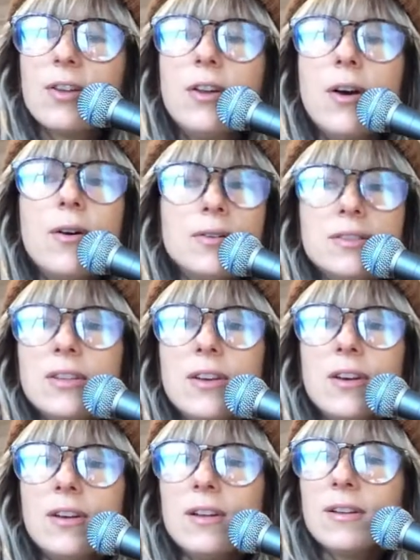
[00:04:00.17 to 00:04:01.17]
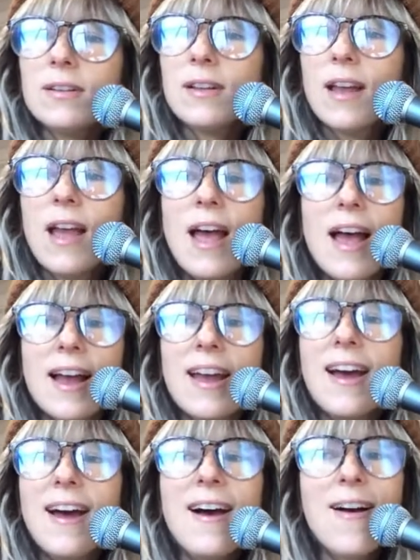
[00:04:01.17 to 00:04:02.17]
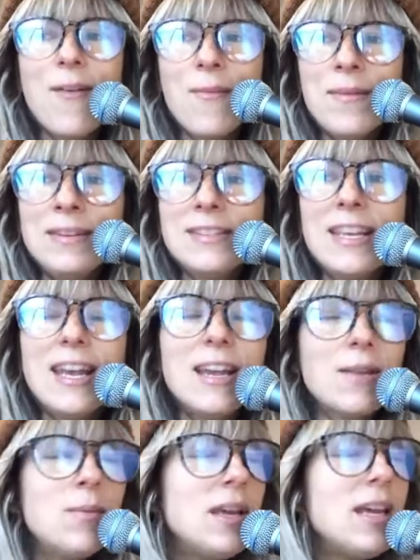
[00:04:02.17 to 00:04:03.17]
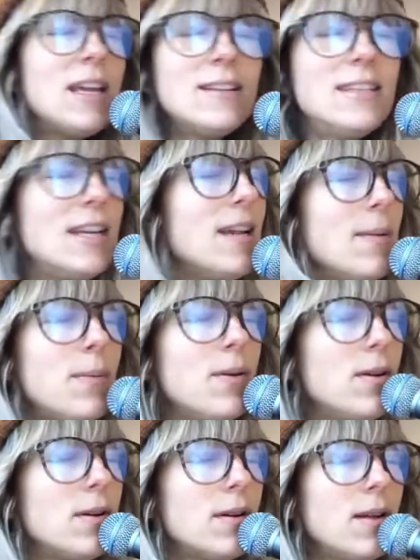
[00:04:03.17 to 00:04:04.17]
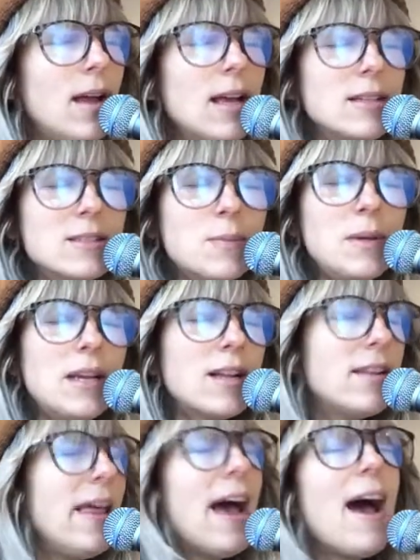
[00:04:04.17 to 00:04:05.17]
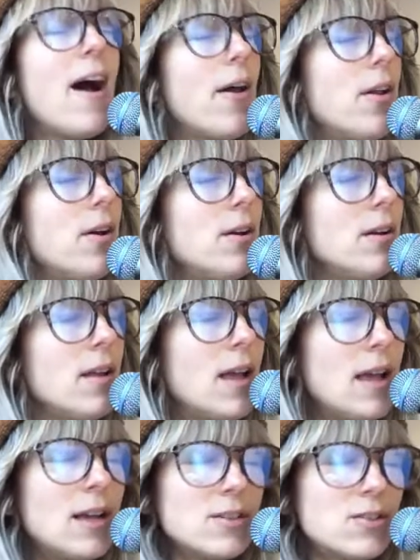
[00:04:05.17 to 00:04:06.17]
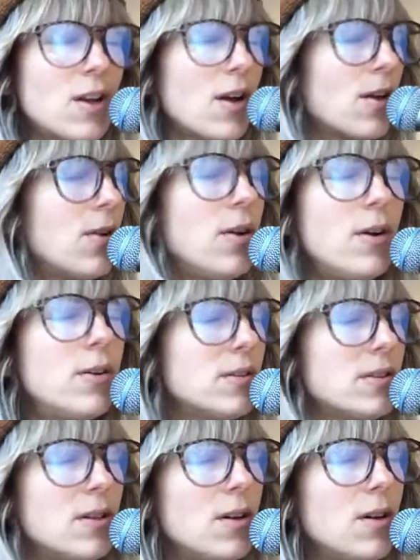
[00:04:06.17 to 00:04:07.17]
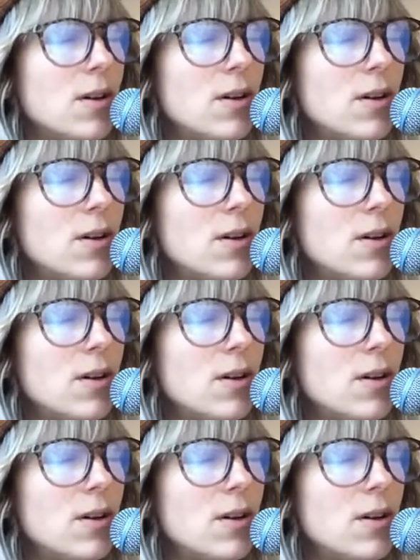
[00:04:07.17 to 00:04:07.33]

closer, come and take me deeper. Speak louder, draw closer.